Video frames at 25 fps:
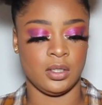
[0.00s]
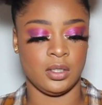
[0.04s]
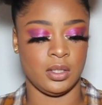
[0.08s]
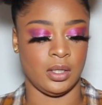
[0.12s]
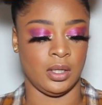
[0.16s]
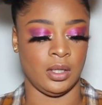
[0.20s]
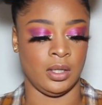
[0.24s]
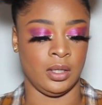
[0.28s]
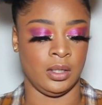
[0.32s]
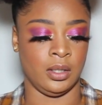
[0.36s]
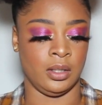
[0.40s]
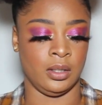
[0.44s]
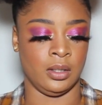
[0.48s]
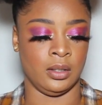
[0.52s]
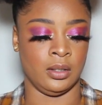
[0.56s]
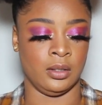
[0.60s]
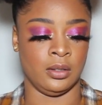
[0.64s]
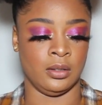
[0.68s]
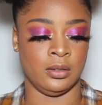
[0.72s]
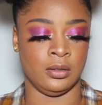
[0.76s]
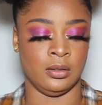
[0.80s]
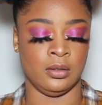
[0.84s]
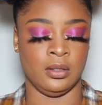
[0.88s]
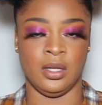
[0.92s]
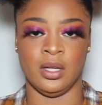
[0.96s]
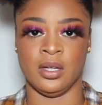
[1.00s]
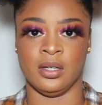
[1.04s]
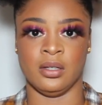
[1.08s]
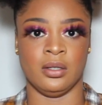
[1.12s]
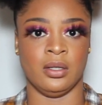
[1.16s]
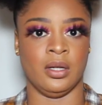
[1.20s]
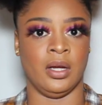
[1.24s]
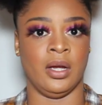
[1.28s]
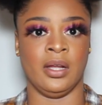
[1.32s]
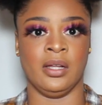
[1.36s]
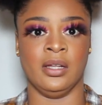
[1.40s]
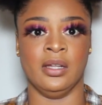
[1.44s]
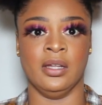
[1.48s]
And yeah,
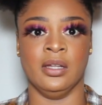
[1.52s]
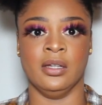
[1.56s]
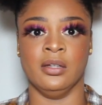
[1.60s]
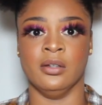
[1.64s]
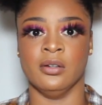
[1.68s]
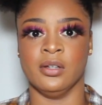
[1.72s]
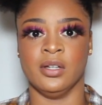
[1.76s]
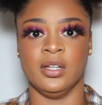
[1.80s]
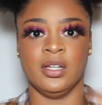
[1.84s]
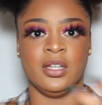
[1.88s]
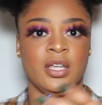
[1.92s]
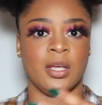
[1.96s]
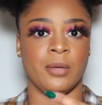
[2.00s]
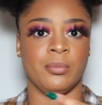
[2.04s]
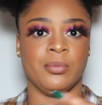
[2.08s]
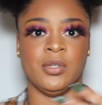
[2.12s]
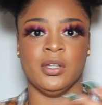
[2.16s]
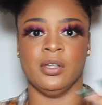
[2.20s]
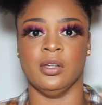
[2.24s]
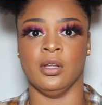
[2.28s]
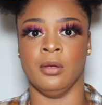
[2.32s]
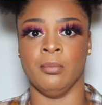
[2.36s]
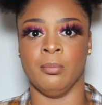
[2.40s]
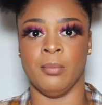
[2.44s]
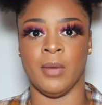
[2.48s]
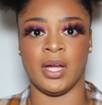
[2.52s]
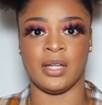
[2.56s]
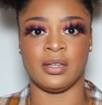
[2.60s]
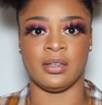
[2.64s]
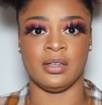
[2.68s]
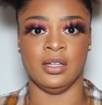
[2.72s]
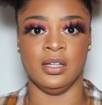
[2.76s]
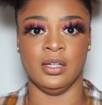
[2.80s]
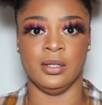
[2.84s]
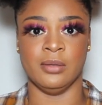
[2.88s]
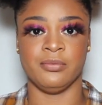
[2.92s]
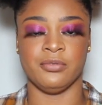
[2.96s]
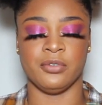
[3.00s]
I literally kept it a matte
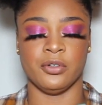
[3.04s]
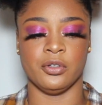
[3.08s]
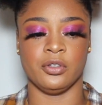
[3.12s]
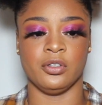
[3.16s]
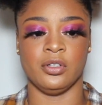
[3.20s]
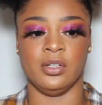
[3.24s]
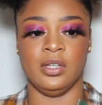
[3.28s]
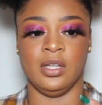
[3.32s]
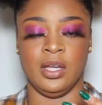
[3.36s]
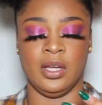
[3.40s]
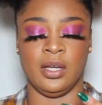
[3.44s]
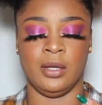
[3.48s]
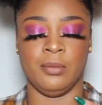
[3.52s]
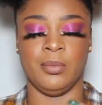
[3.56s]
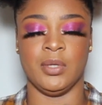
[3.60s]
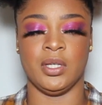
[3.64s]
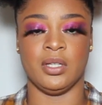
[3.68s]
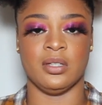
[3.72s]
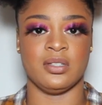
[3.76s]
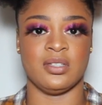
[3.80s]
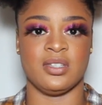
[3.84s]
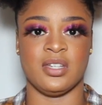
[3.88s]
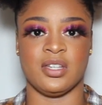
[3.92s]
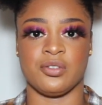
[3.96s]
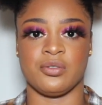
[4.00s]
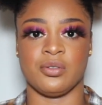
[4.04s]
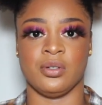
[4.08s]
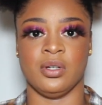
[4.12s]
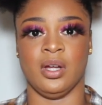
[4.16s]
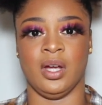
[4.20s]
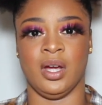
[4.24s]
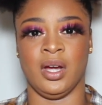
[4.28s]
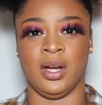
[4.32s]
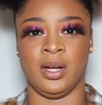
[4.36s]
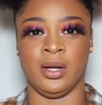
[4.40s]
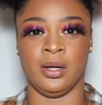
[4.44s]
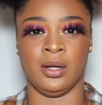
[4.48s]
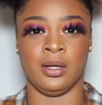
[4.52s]
lip for today because that's what
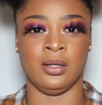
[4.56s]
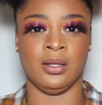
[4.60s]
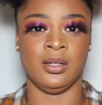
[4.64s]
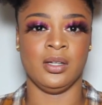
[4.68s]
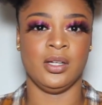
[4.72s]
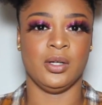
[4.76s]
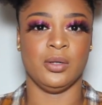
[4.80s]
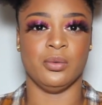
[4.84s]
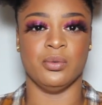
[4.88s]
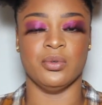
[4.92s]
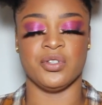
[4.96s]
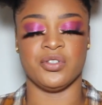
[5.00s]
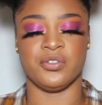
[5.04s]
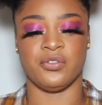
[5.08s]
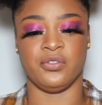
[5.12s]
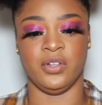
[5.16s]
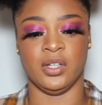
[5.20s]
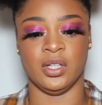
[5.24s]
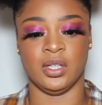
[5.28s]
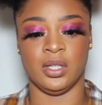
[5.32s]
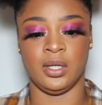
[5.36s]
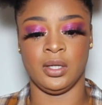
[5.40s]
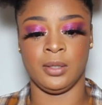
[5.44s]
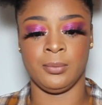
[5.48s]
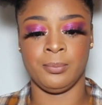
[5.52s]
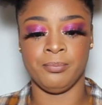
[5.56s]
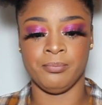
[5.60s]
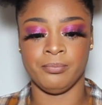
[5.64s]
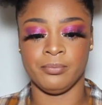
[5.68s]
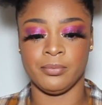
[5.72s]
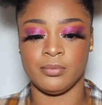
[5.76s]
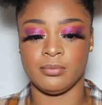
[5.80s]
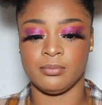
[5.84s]
I was feeling.